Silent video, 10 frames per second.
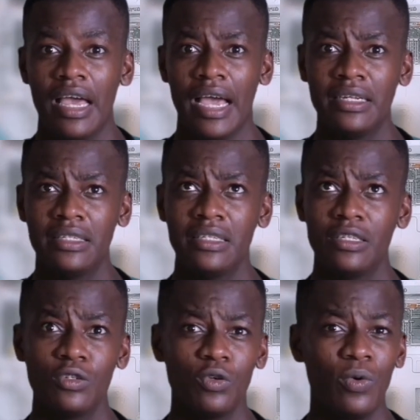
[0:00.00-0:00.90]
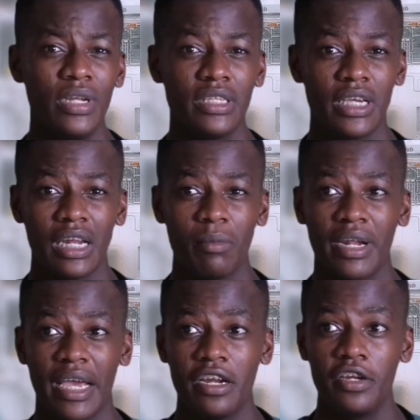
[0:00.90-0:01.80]
and not only in China
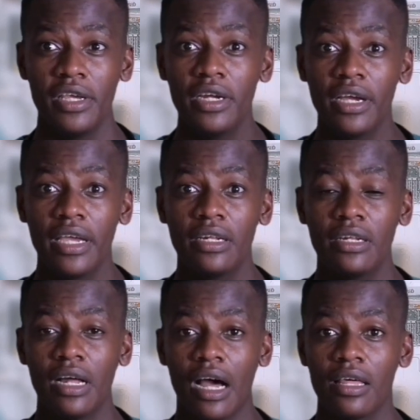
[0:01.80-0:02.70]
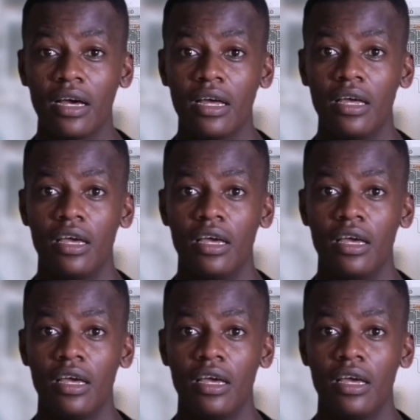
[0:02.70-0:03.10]
but I hear in other